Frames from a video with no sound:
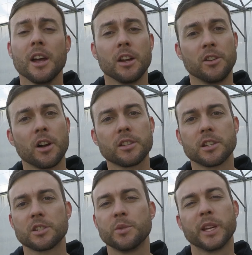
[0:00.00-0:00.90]
not
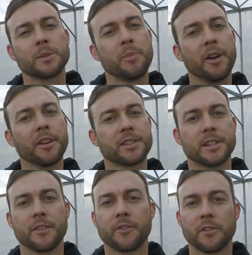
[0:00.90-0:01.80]
just to experience the
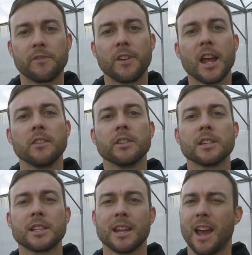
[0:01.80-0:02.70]
different
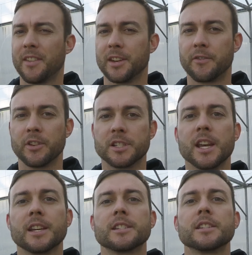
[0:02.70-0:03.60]
flavors and the different
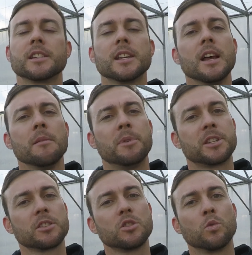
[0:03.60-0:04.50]
textures, but
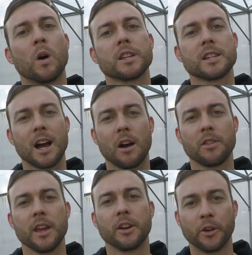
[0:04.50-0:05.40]
just to watch how
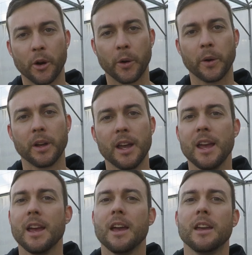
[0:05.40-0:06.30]
they grow.
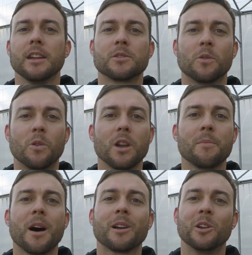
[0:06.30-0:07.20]
It's all
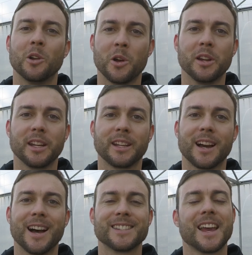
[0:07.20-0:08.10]
about learning,
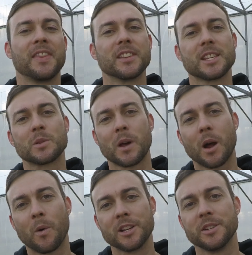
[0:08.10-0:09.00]
guys, and this is what I
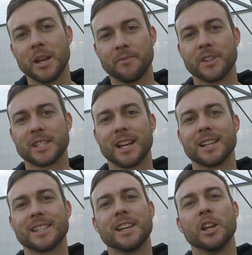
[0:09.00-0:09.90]
want to
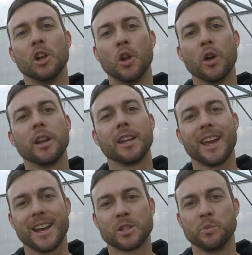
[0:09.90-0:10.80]
emphasize: learning
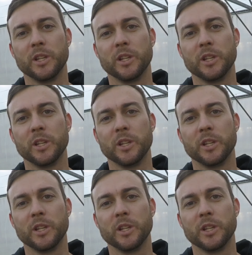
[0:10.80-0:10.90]
as we